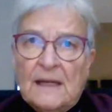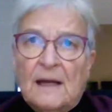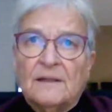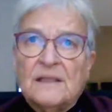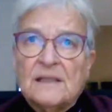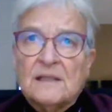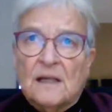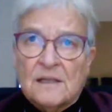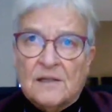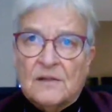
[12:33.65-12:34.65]
they are
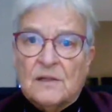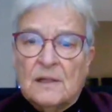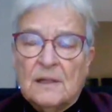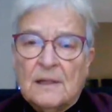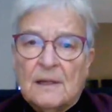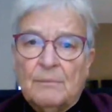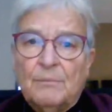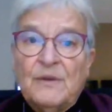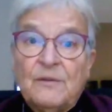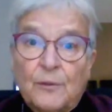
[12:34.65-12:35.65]
discussed
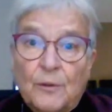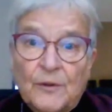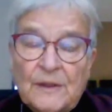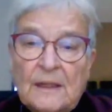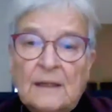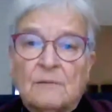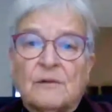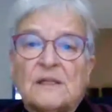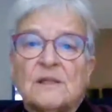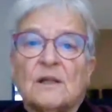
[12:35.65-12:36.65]
before the
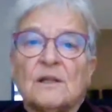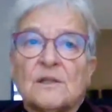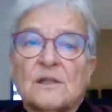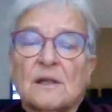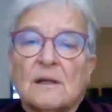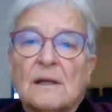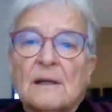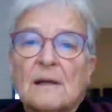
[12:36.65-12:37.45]
research